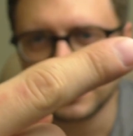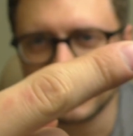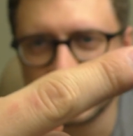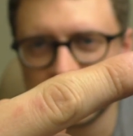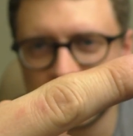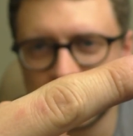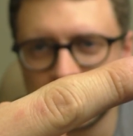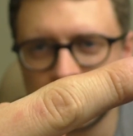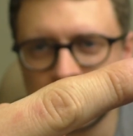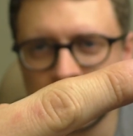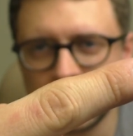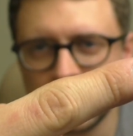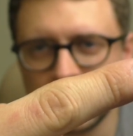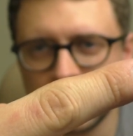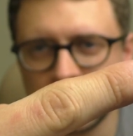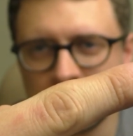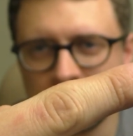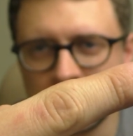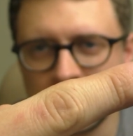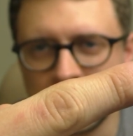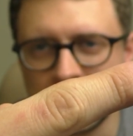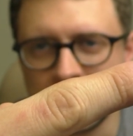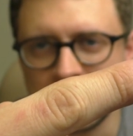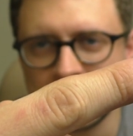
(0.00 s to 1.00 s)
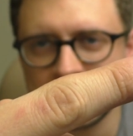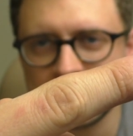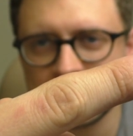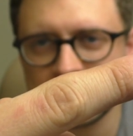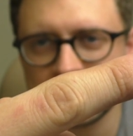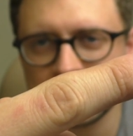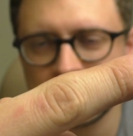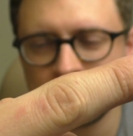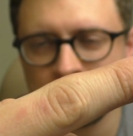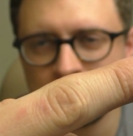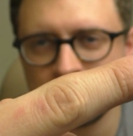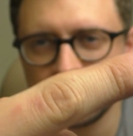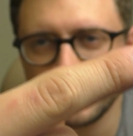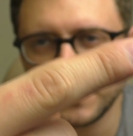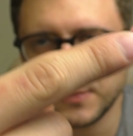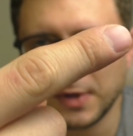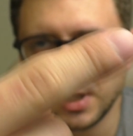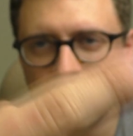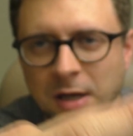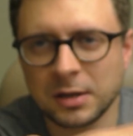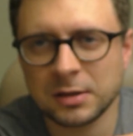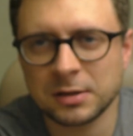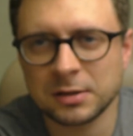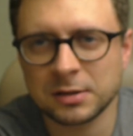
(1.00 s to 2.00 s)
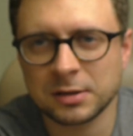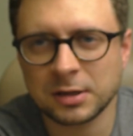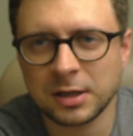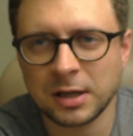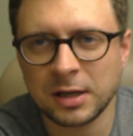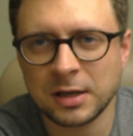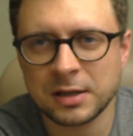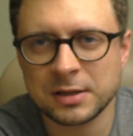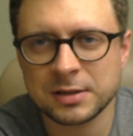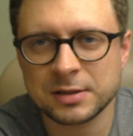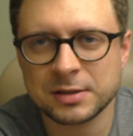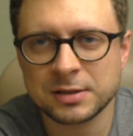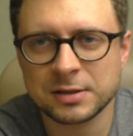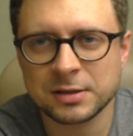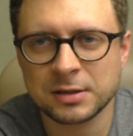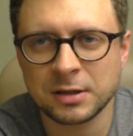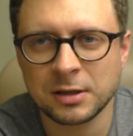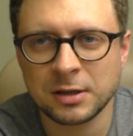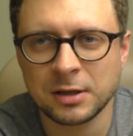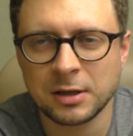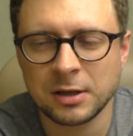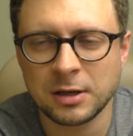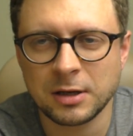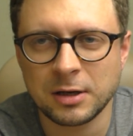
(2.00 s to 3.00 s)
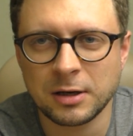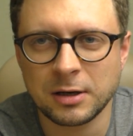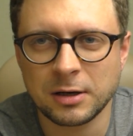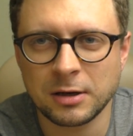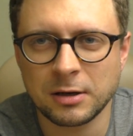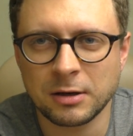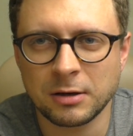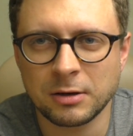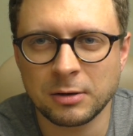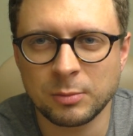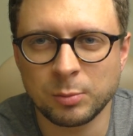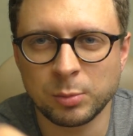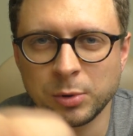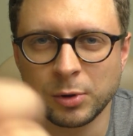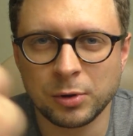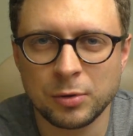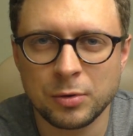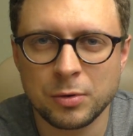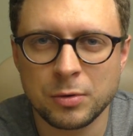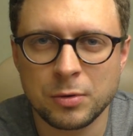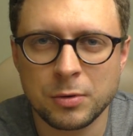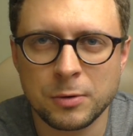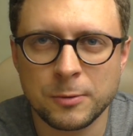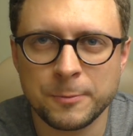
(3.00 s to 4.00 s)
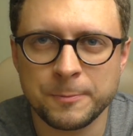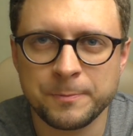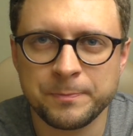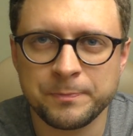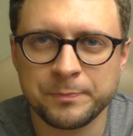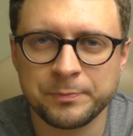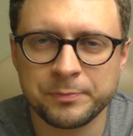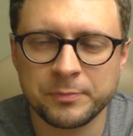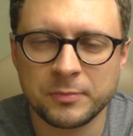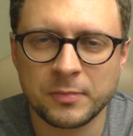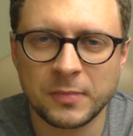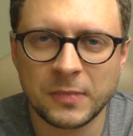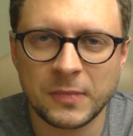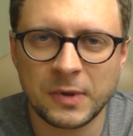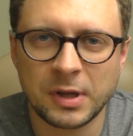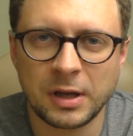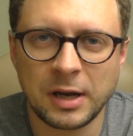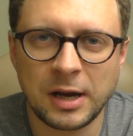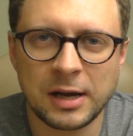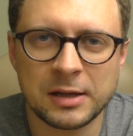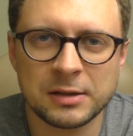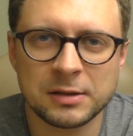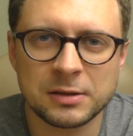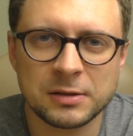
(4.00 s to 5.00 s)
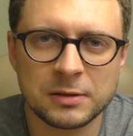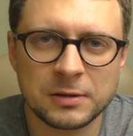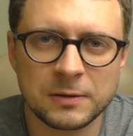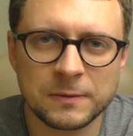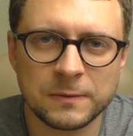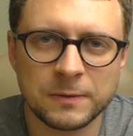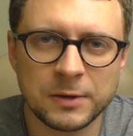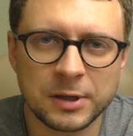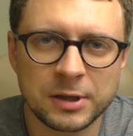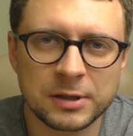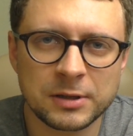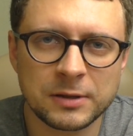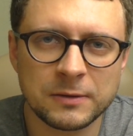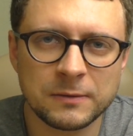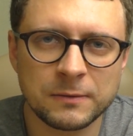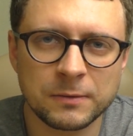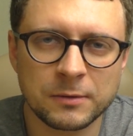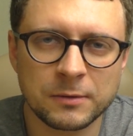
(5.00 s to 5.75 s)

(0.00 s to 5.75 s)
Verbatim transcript: sapphire glass and it has a blue anti-reflective